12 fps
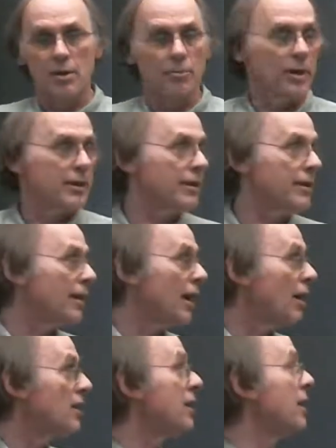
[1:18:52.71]
but
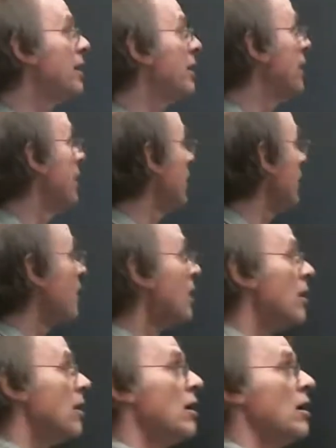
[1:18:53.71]
here,
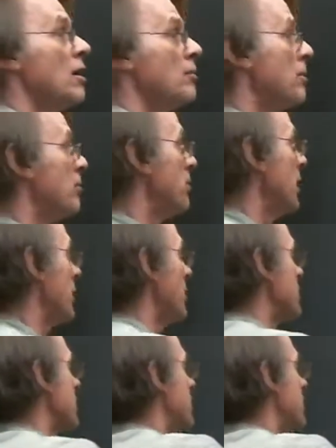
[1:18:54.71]
and this